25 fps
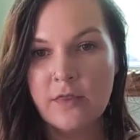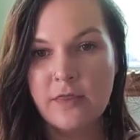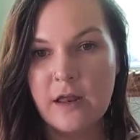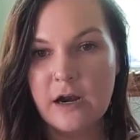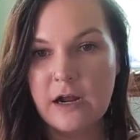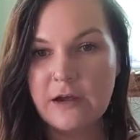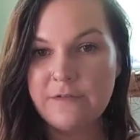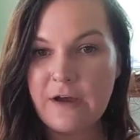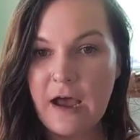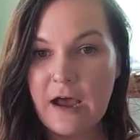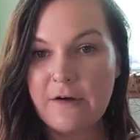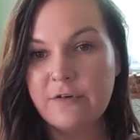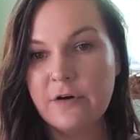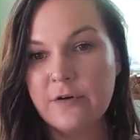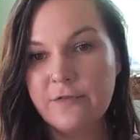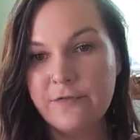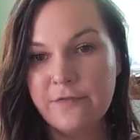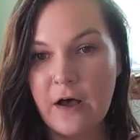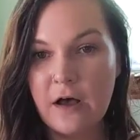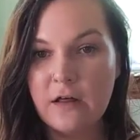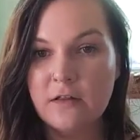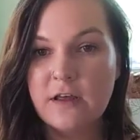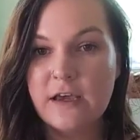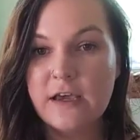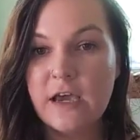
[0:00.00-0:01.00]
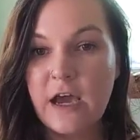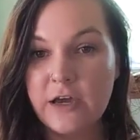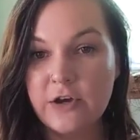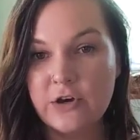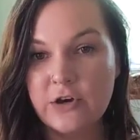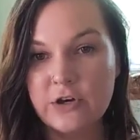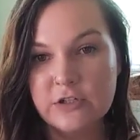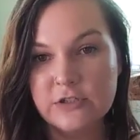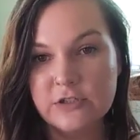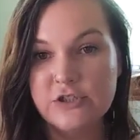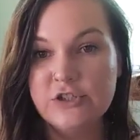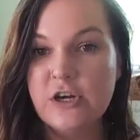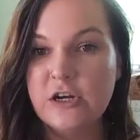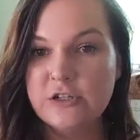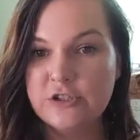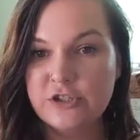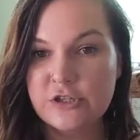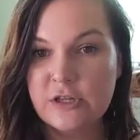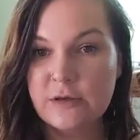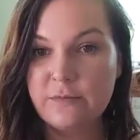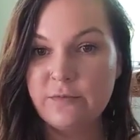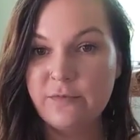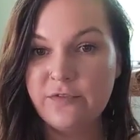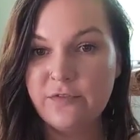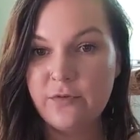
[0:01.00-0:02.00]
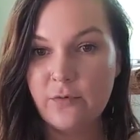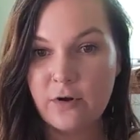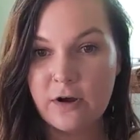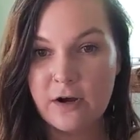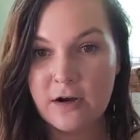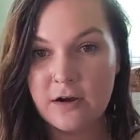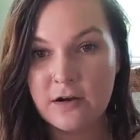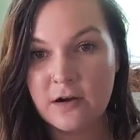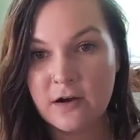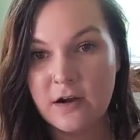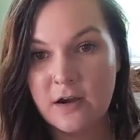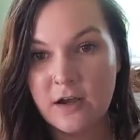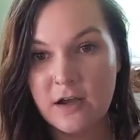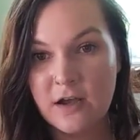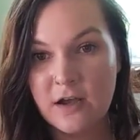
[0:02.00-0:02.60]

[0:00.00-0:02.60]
that I've ever felt like I could judge them for.